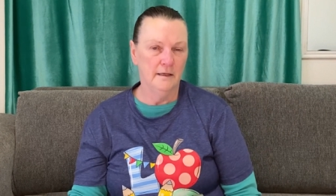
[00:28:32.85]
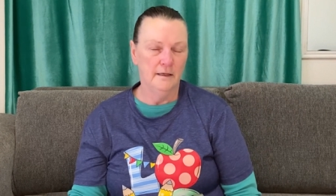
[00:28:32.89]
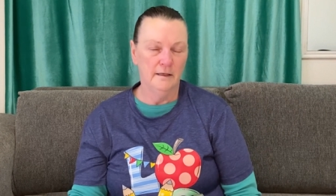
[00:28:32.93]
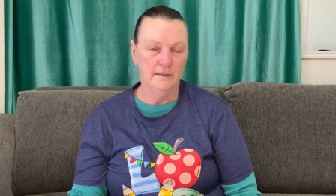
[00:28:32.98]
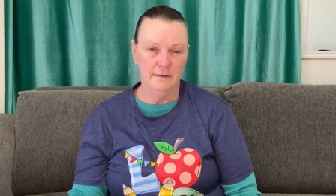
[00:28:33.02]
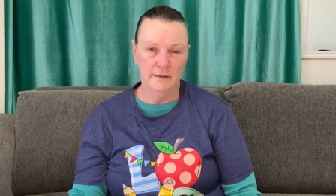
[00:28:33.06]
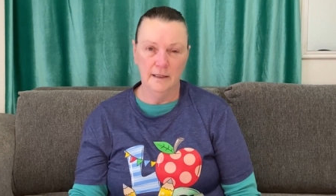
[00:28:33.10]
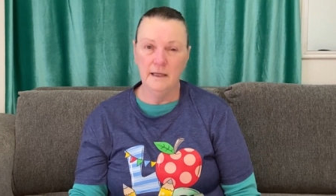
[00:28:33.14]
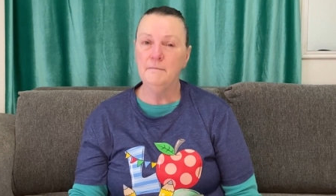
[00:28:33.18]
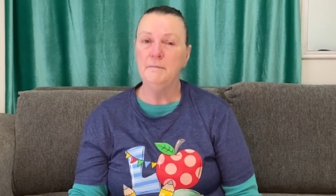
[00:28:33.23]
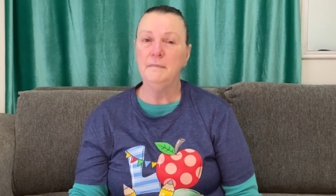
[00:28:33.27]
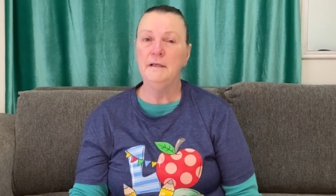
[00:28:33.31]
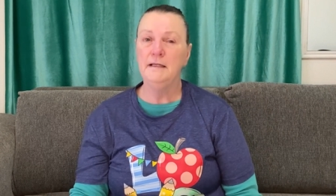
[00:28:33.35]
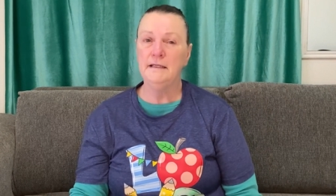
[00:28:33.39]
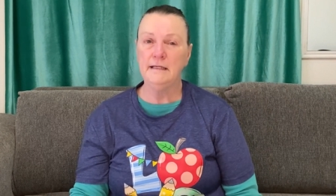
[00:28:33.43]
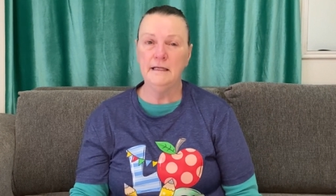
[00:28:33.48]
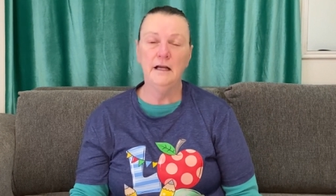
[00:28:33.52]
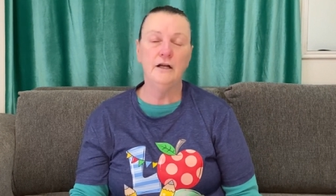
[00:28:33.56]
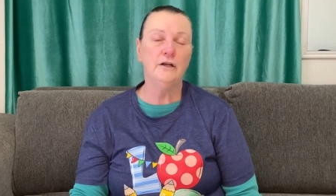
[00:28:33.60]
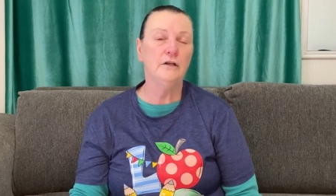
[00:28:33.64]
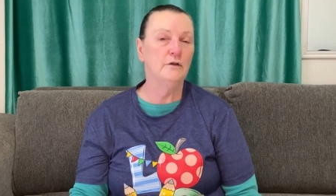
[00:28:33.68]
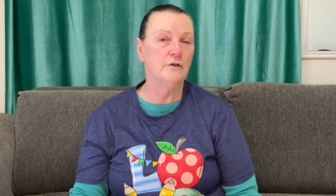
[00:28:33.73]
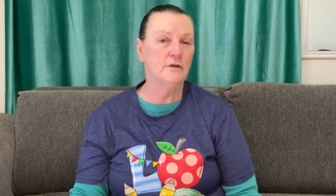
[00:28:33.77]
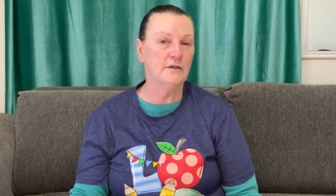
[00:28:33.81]
Let me
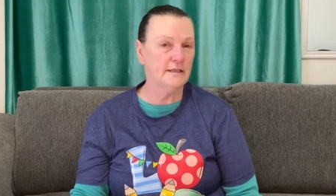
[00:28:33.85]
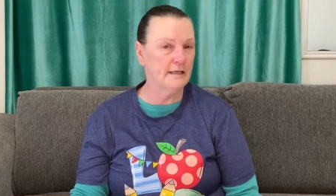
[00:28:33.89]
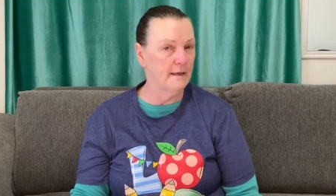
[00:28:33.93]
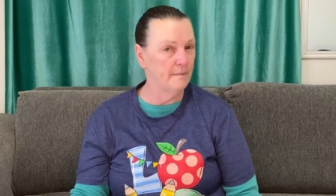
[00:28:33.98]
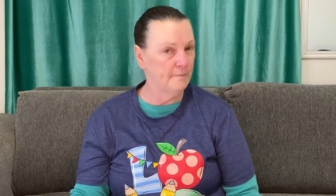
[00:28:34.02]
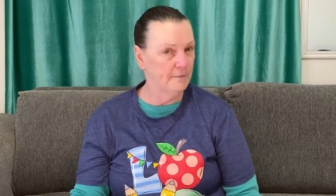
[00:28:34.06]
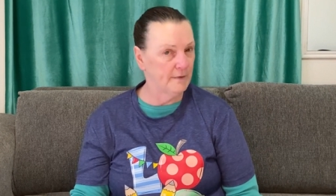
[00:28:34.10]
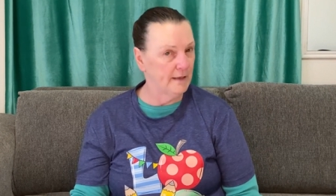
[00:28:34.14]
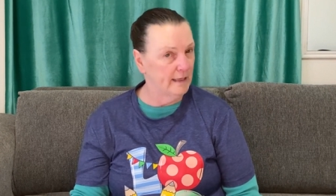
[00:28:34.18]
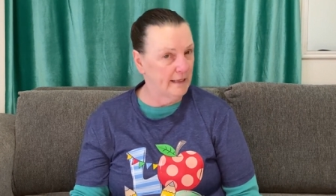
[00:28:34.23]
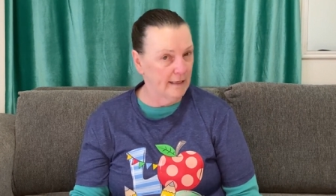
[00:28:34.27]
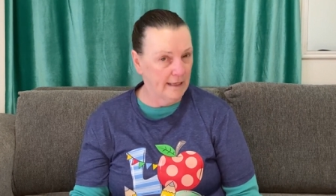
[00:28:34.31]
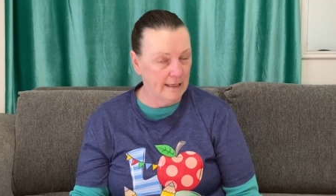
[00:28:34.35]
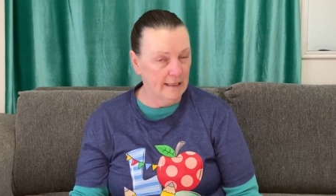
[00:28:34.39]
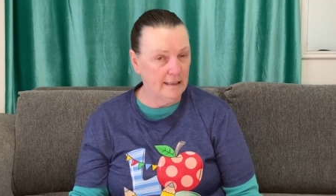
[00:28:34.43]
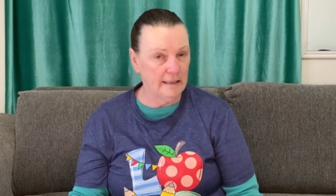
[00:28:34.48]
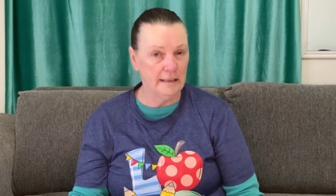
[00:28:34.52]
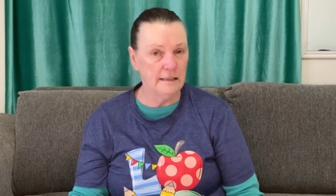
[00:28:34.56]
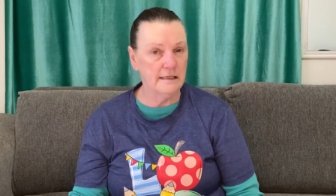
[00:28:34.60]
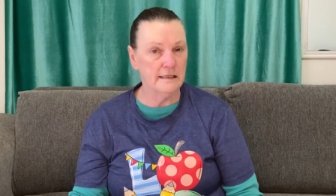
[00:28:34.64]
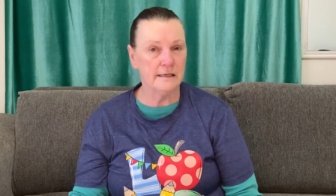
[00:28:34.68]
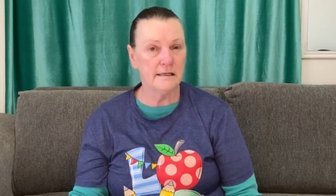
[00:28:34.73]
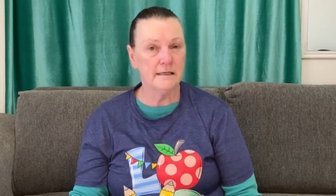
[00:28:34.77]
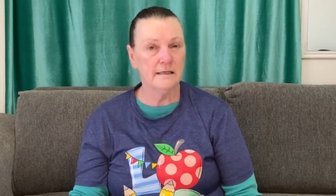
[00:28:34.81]
tell you something,
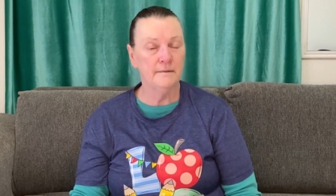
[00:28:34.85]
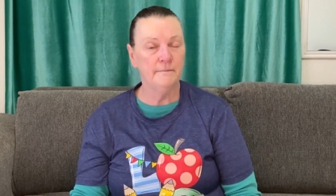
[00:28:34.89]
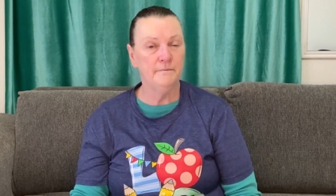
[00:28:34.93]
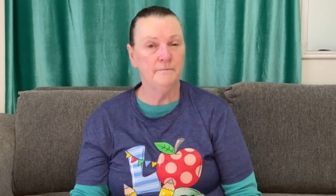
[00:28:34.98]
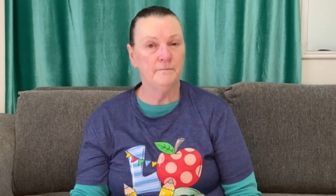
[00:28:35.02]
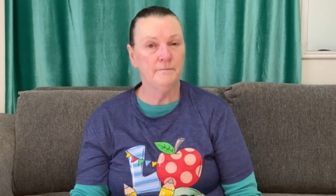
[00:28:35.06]
ladies.